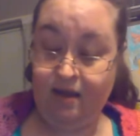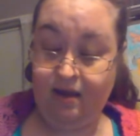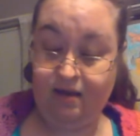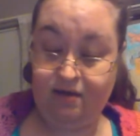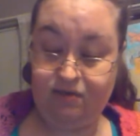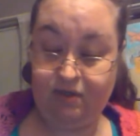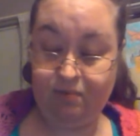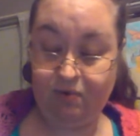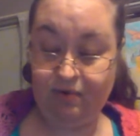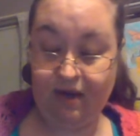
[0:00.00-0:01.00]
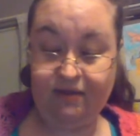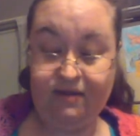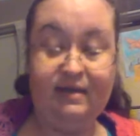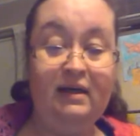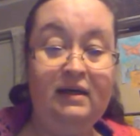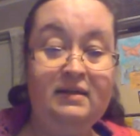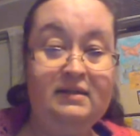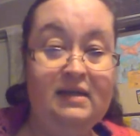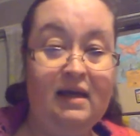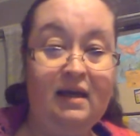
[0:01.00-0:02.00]
and she pulled out the
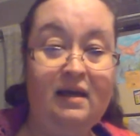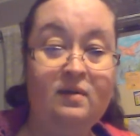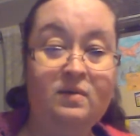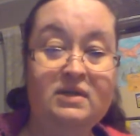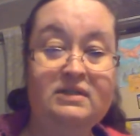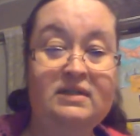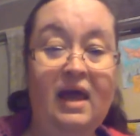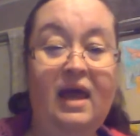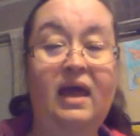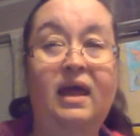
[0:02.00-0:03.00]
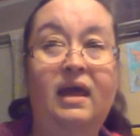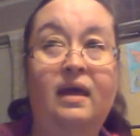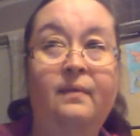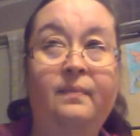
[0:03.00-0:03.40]
neatest thing. It was a